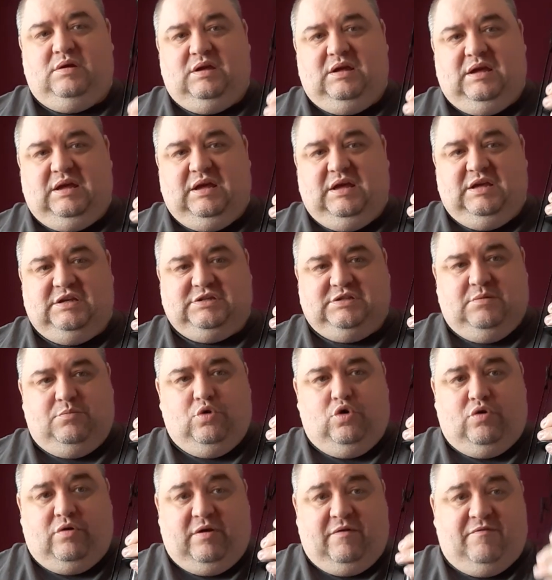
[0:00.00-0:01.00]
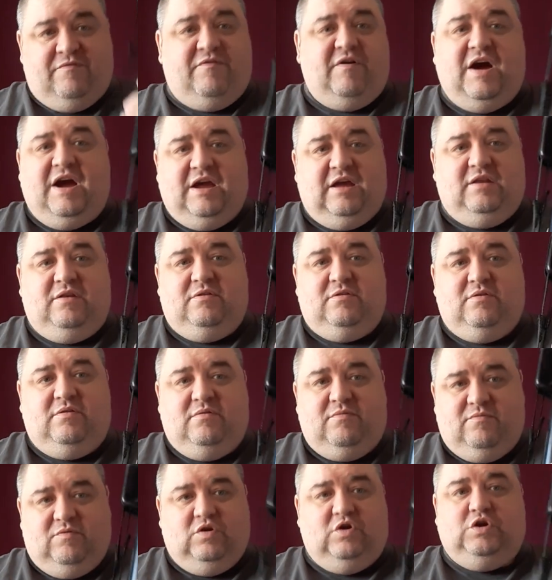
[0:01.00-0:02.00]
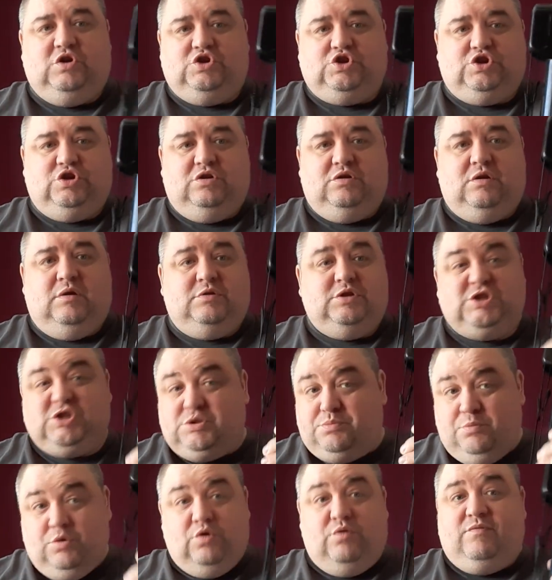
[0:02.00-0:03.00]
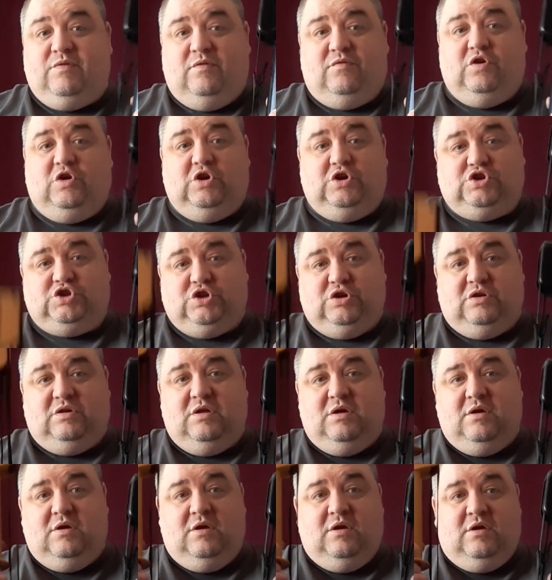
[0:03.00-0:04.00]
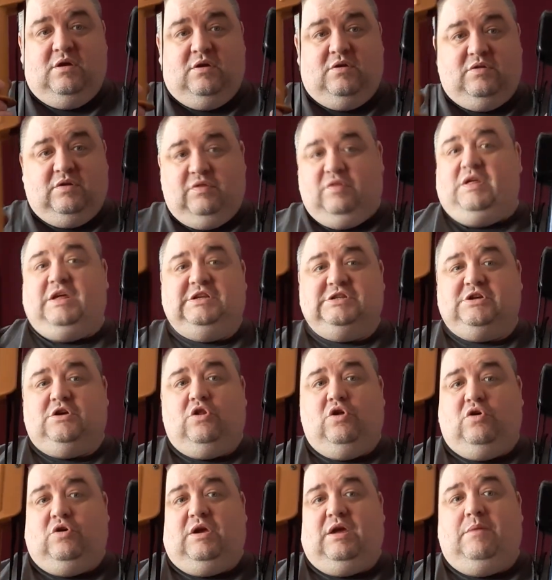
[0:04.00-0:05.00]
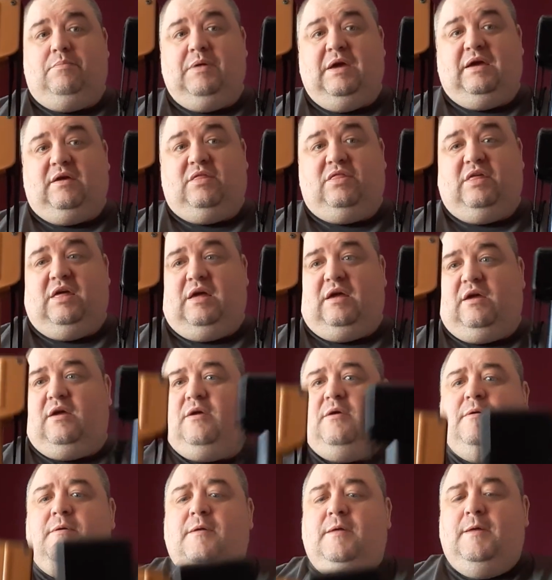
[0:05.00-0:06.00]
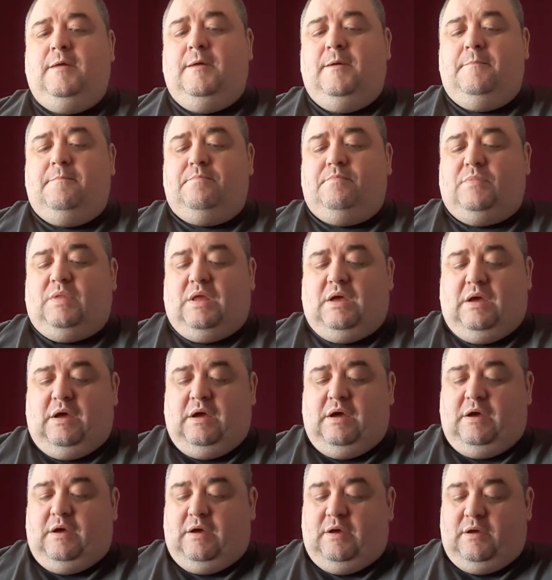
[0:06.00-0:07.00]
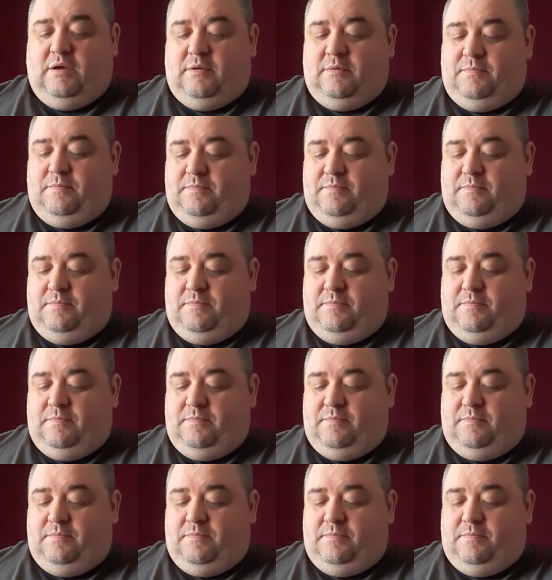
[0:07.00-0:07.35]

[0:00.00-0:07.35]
is a more refined version and smoother version than this clunky big thing. And